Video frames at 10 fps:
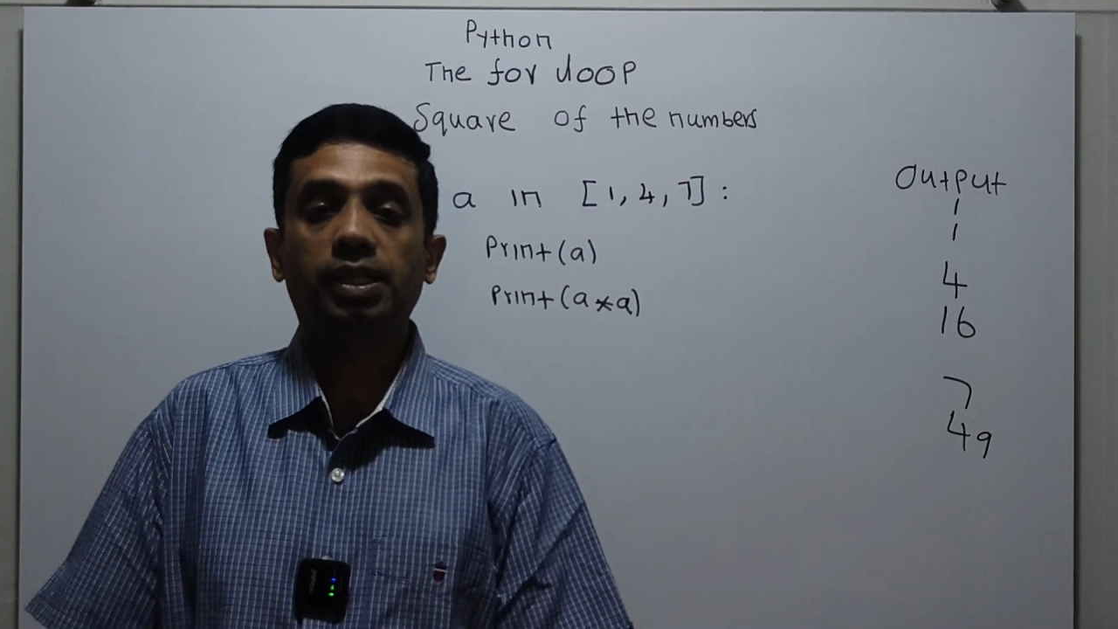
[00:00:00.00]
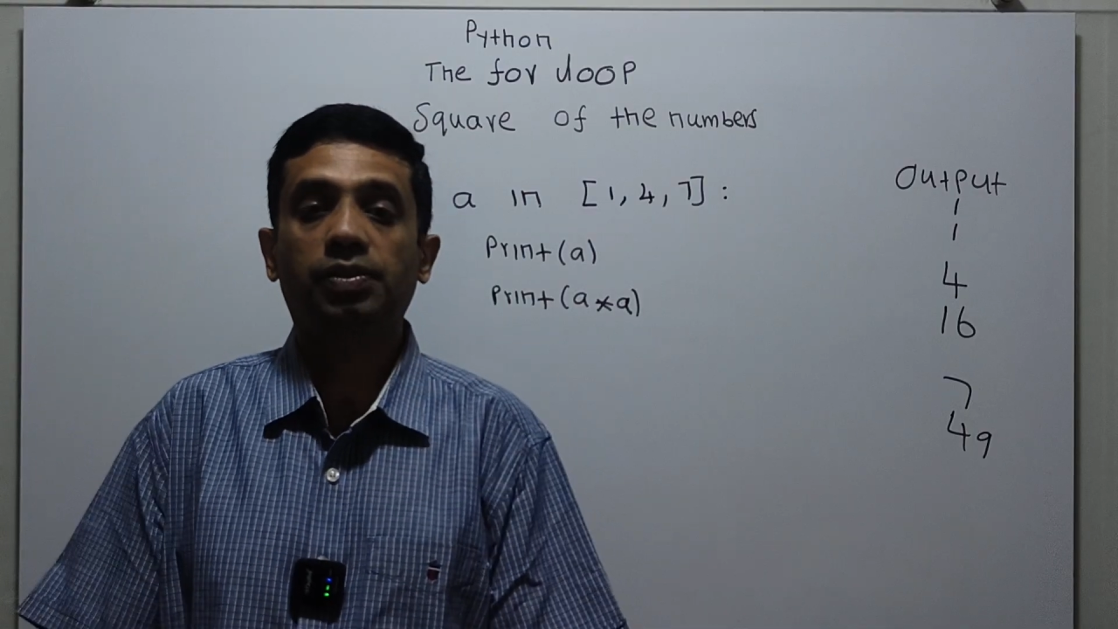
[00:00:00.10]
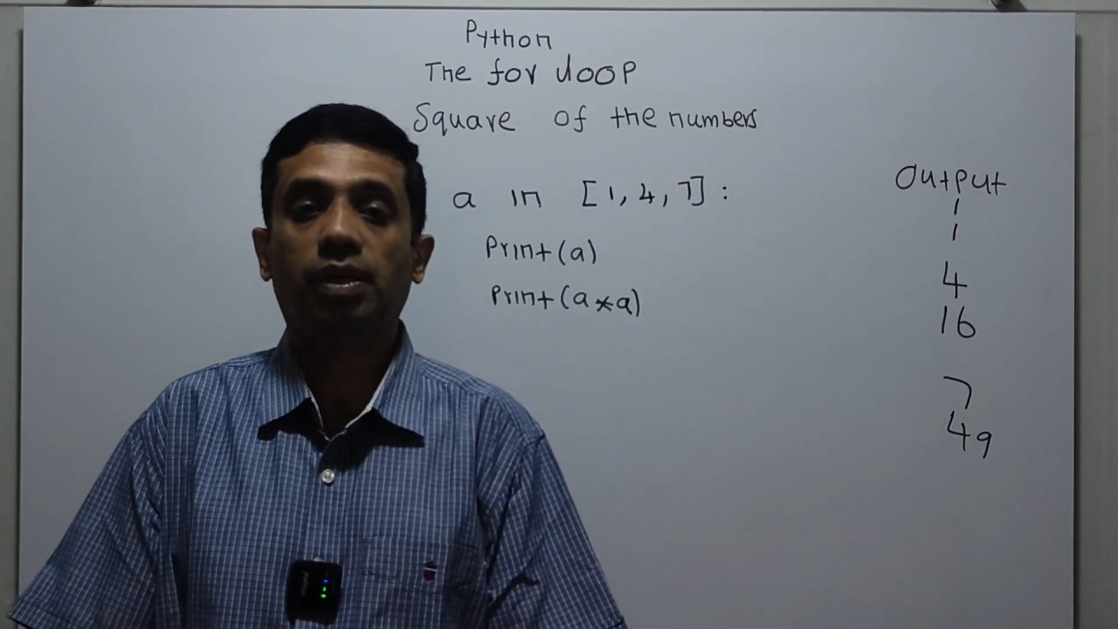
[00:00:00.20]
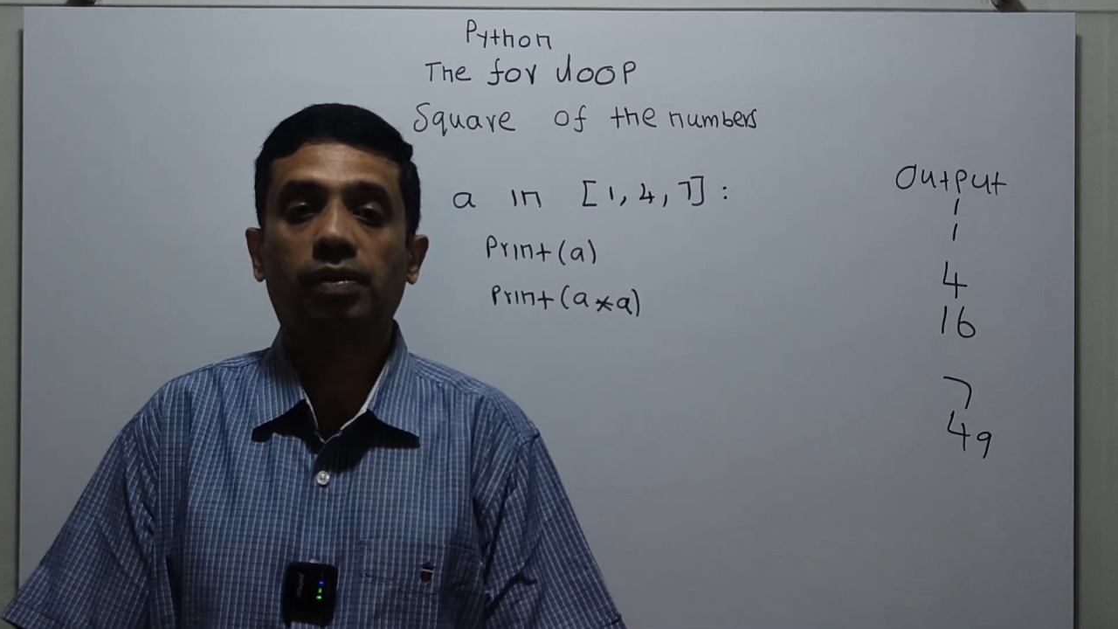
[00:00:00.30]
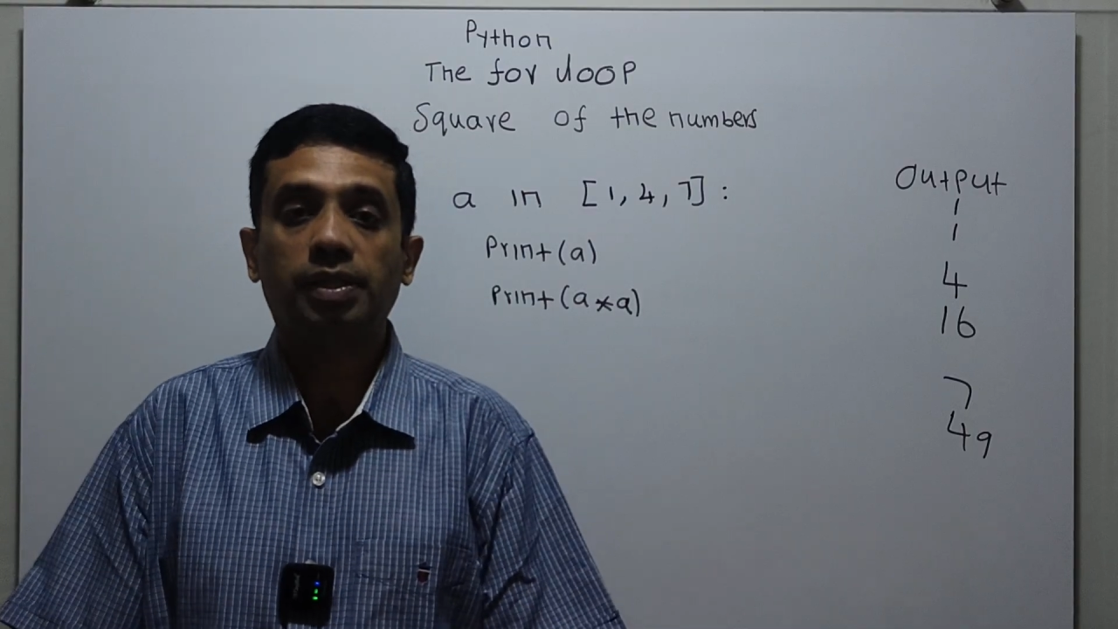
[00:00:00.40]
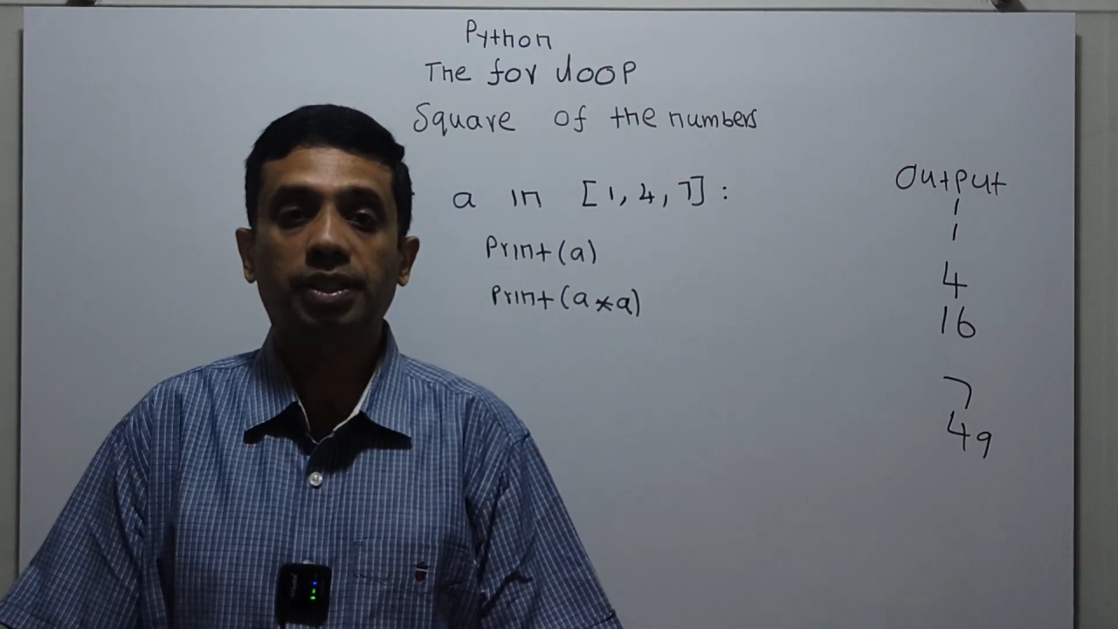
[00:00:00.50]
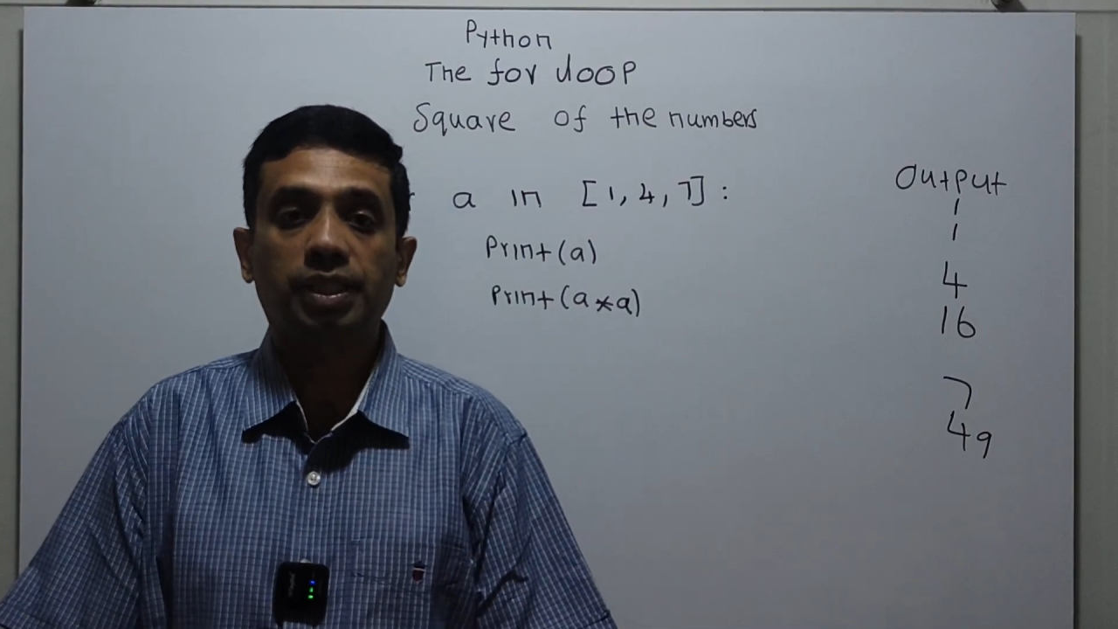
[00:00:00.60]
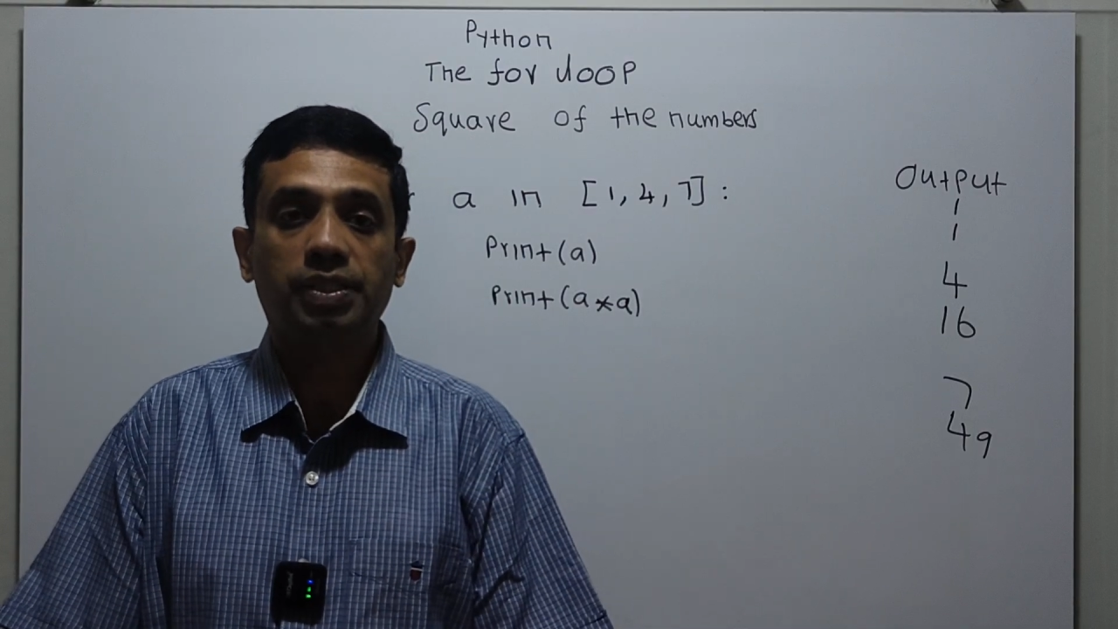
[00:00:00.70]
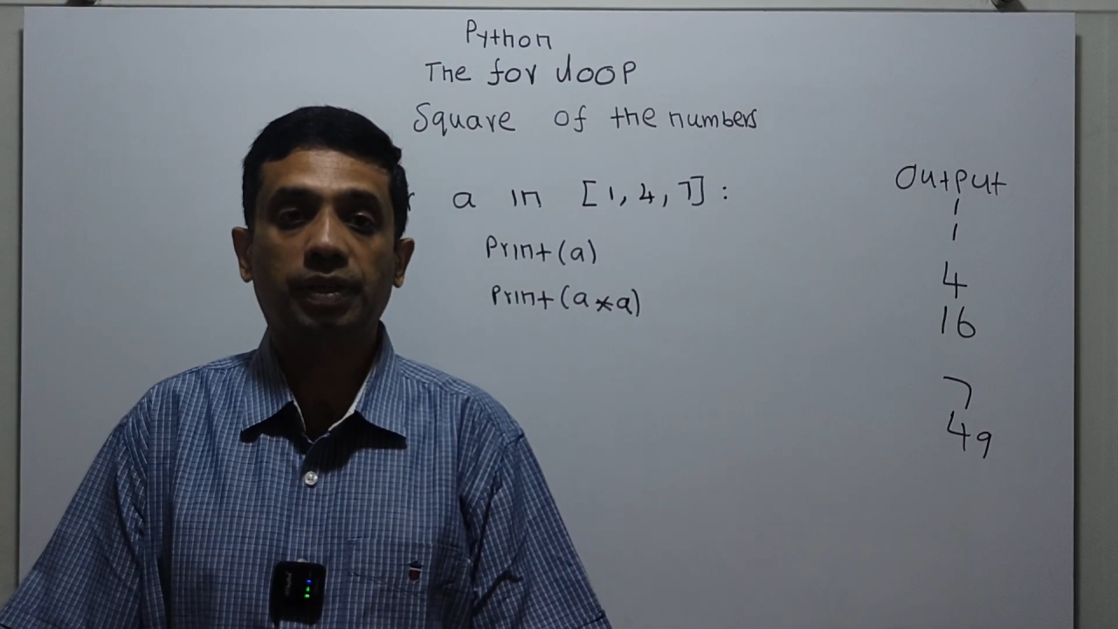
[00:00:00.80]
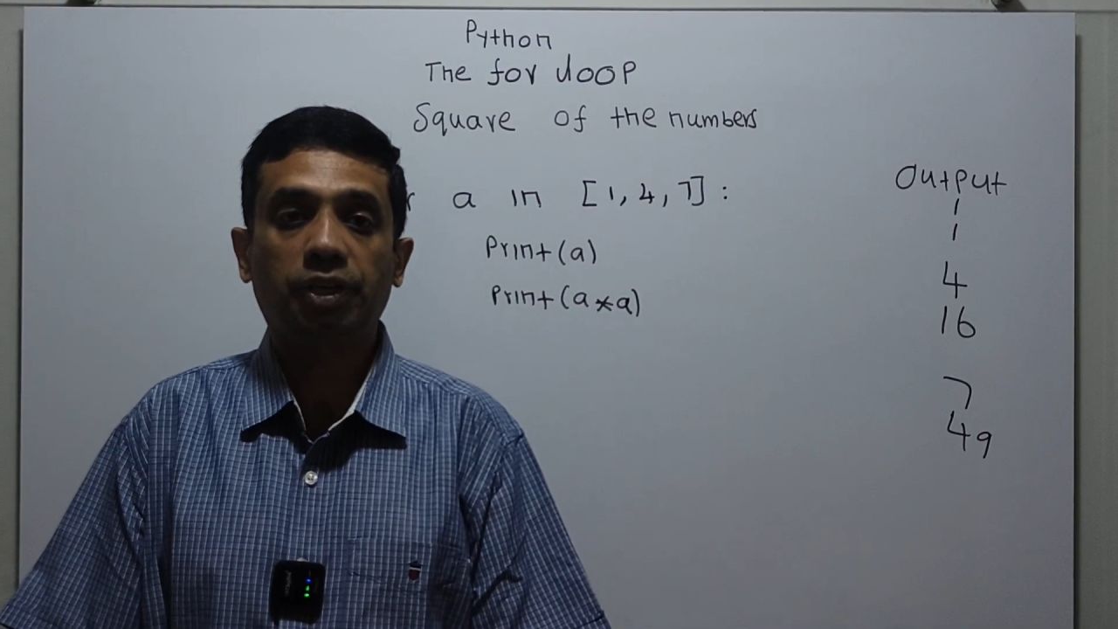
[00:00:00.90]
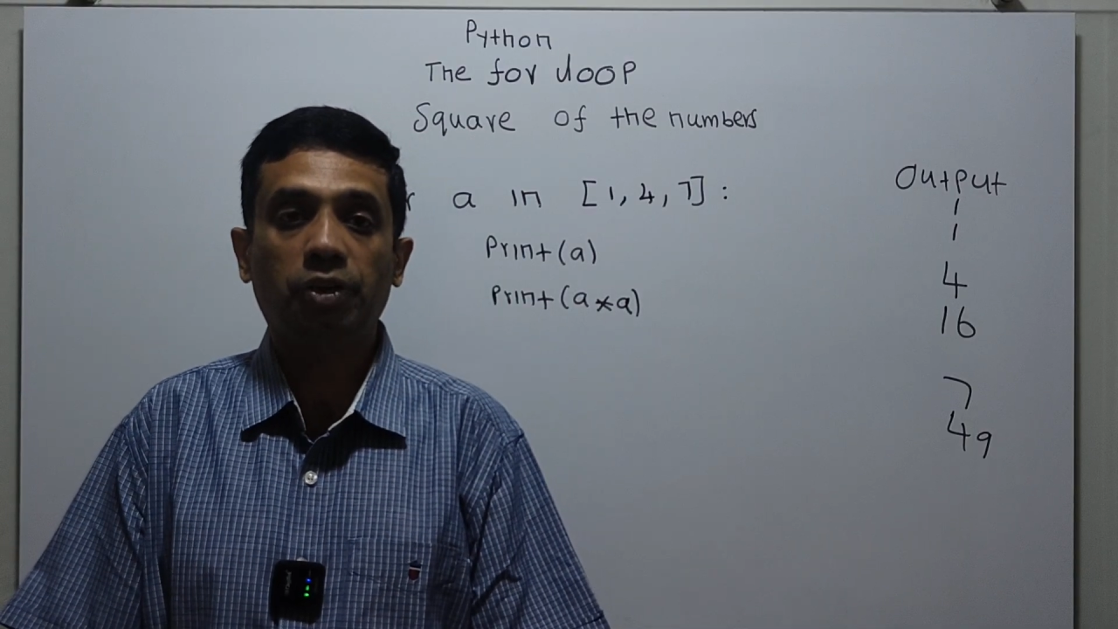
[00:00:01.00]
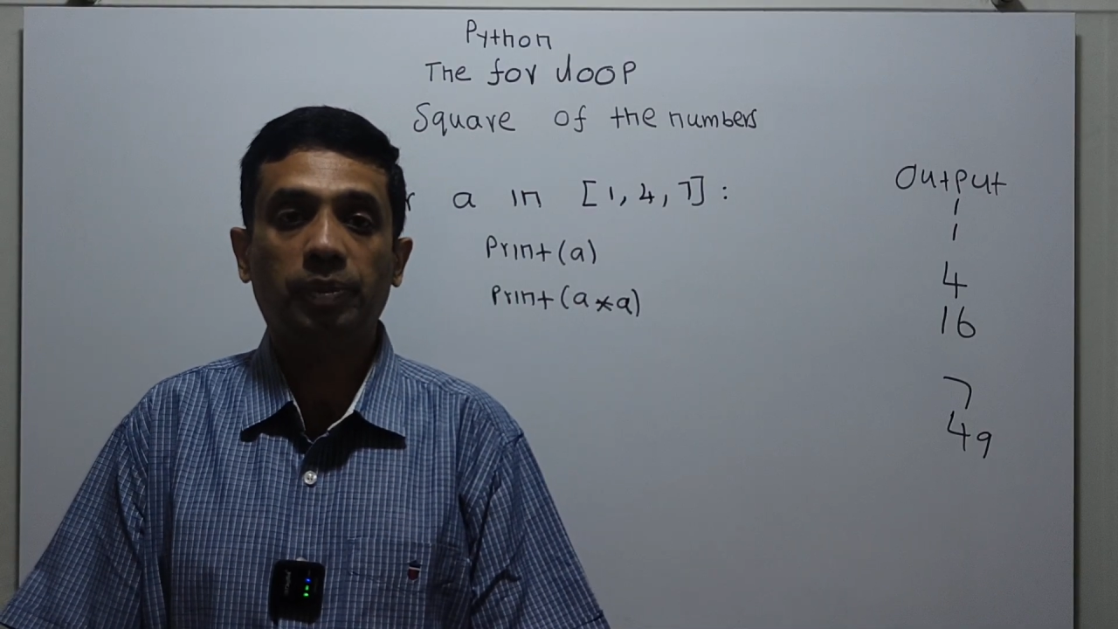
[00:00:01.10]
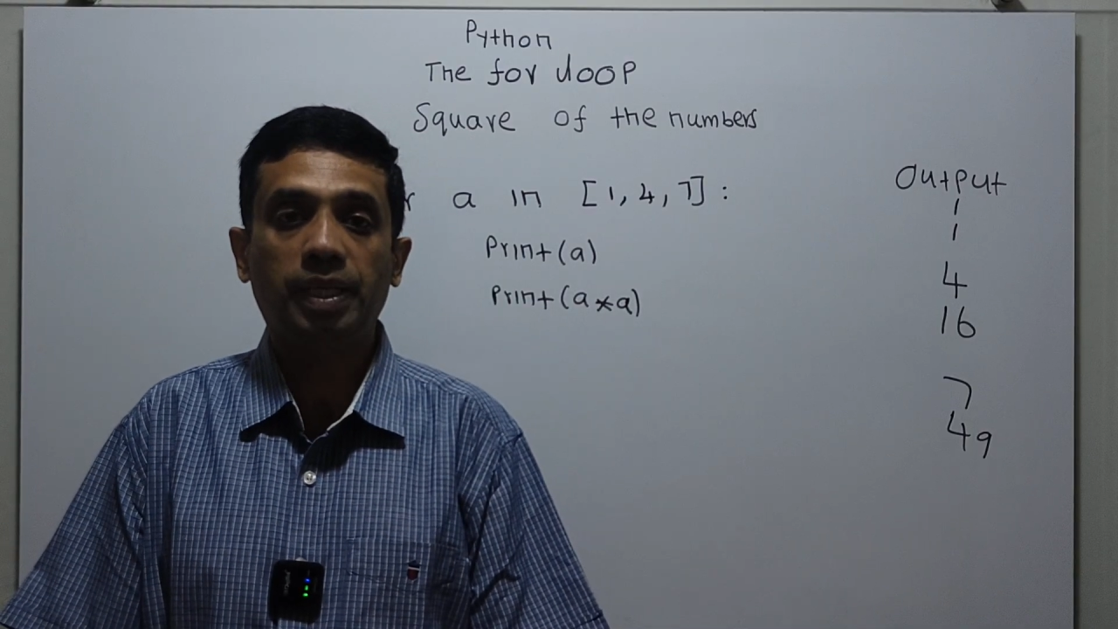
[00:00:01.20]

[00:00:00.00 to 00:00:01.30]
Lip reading: Thanks for watching this video.